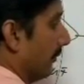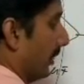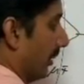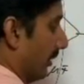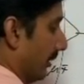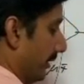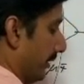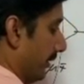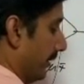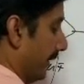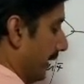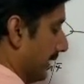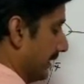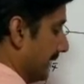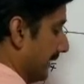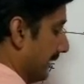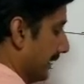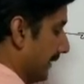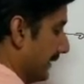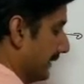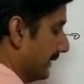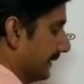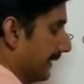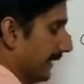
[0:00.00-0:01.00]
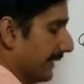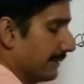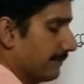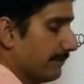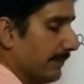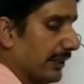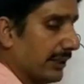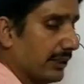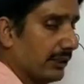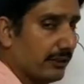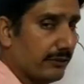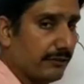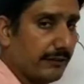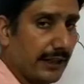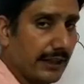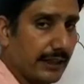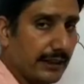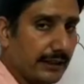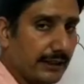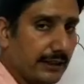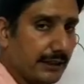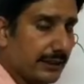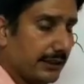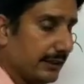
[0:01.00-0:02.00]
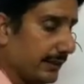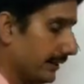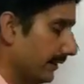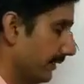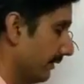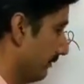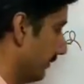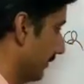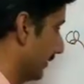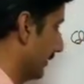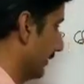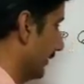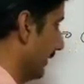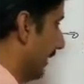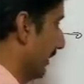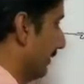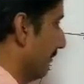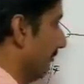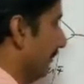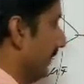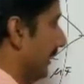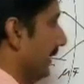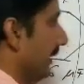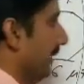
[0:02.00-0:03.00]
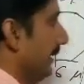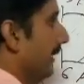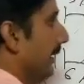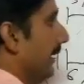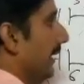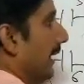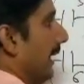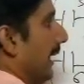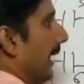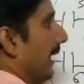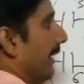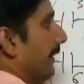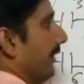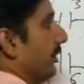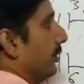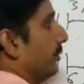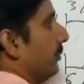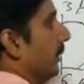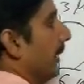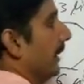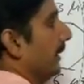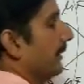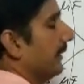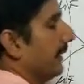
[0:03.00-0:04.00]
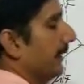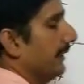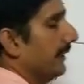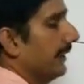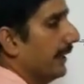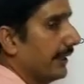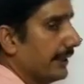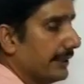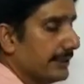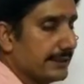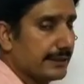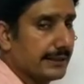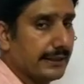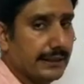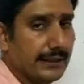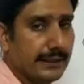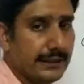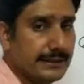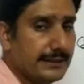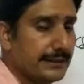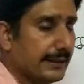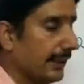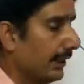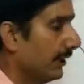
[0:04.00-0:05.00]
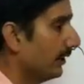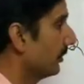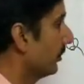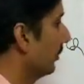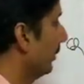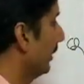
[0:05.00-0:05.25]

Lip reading: not touching this 6 microfarad for the time being, and 2 and 3 are in series, so